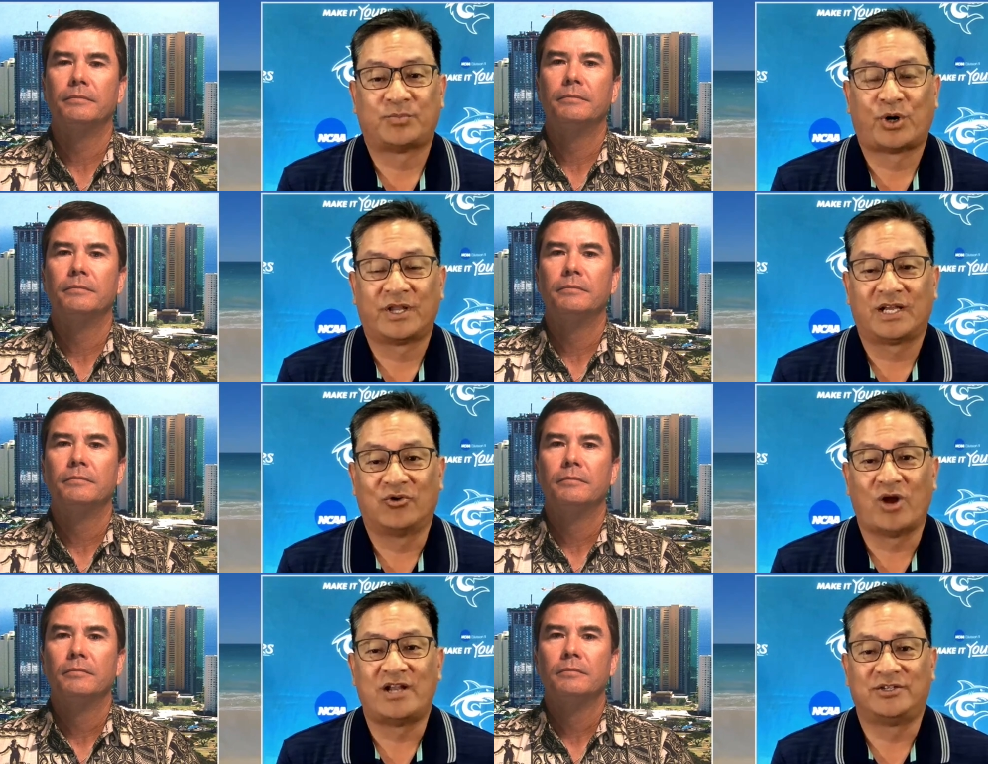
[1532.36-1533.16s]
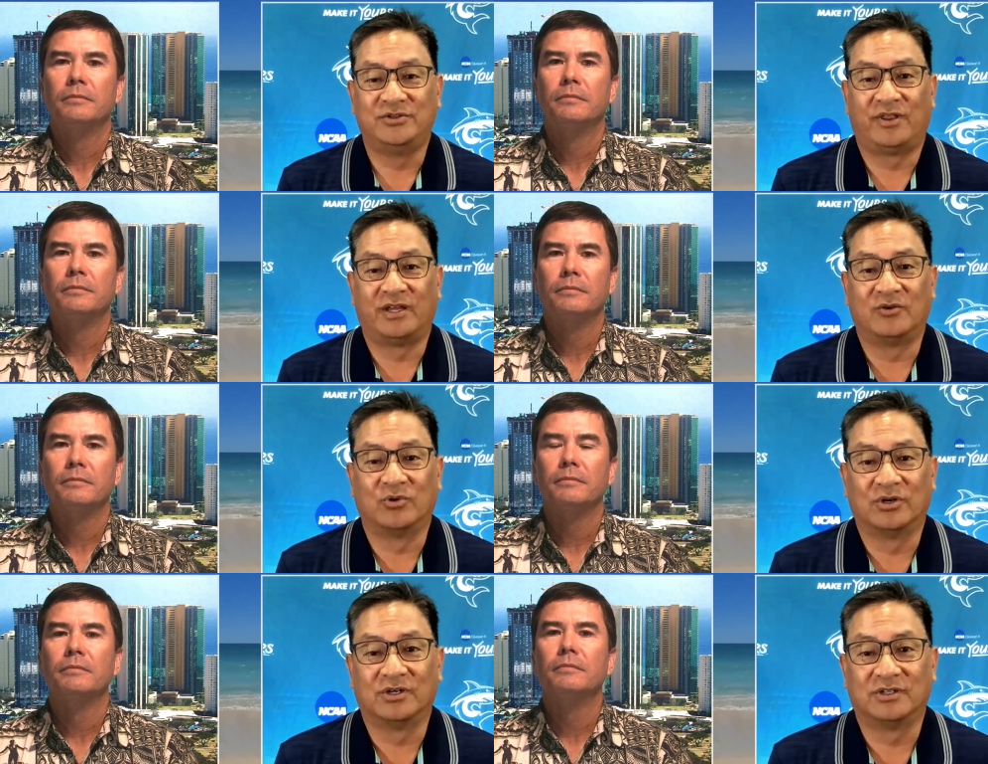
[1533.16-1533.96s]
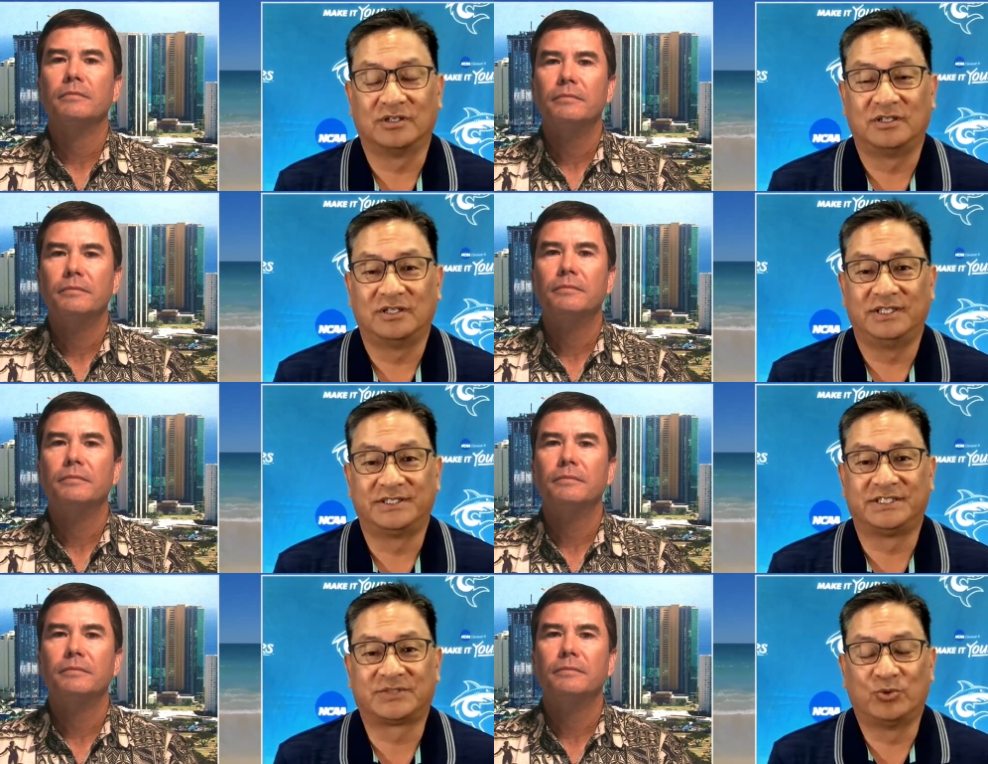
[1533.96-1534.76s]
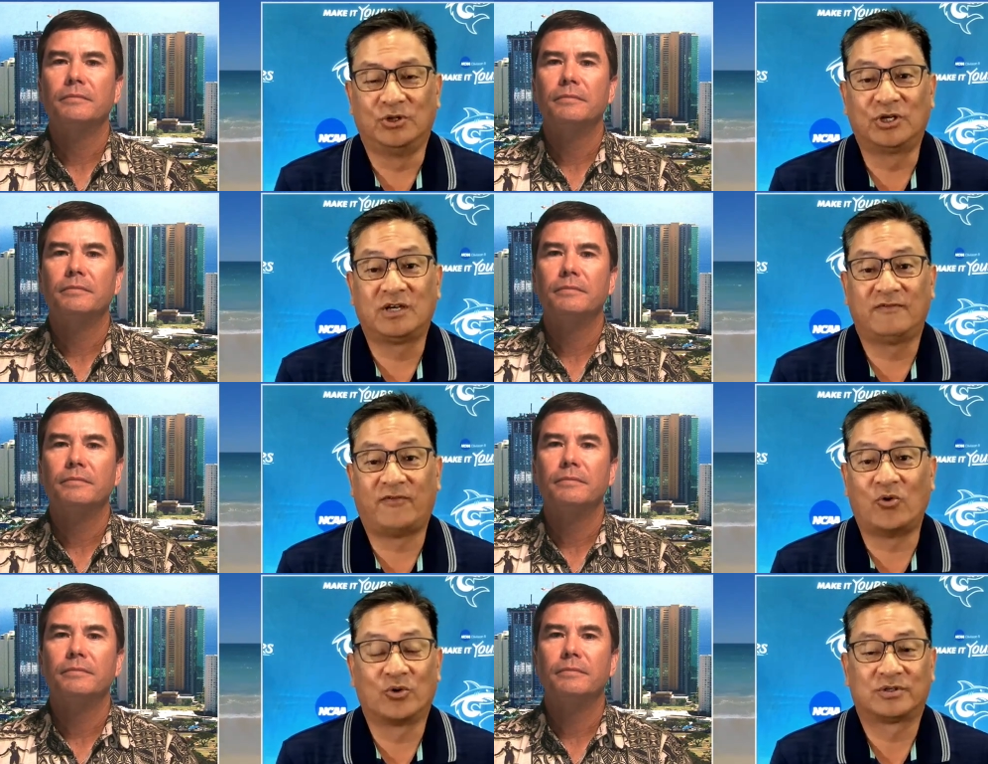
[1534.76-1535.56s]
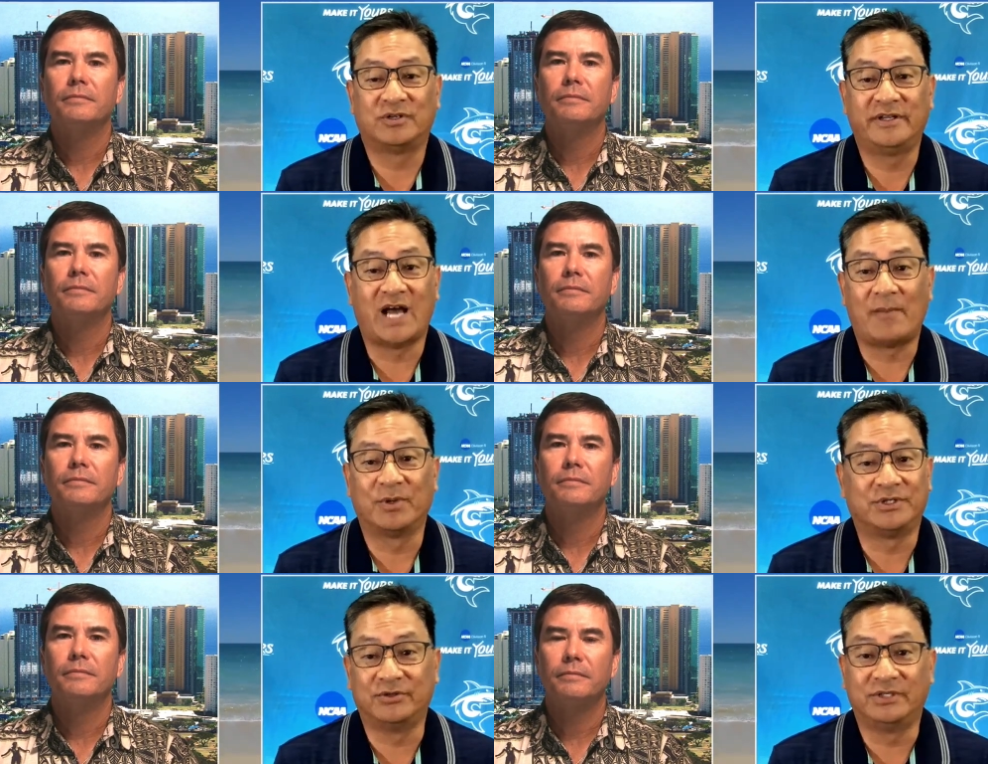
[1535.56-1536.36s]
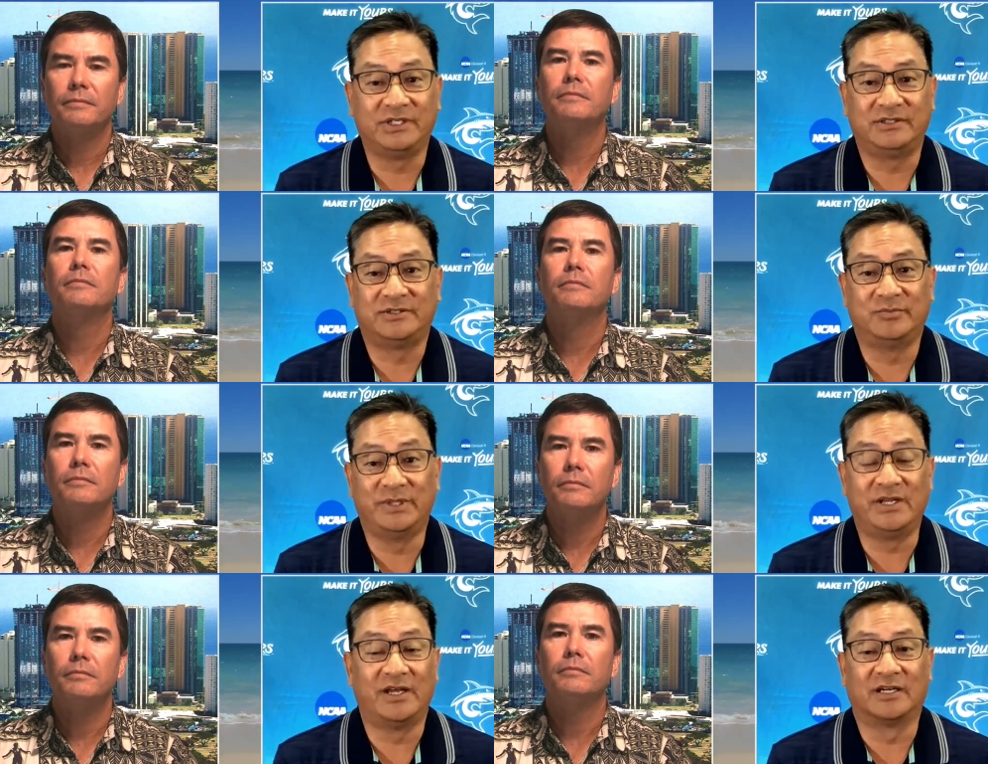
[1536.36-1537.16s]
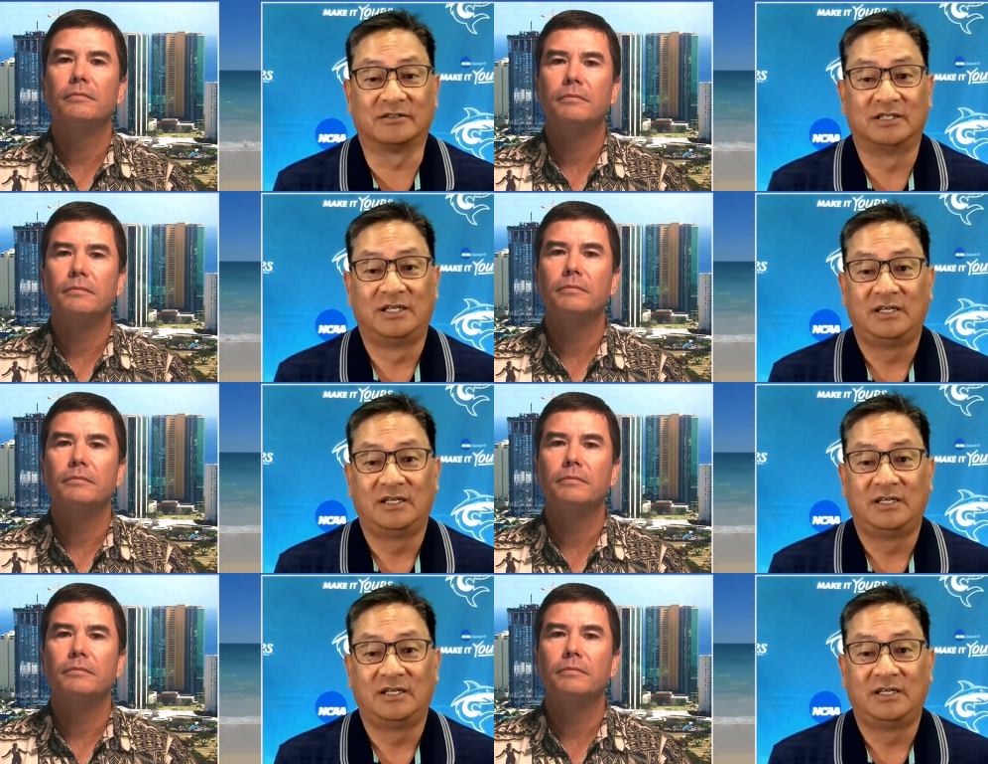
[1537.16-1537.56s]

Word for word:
Speaker 1: it's part of that gratitude thing where it's just we're looking forward to the opportunity to be there.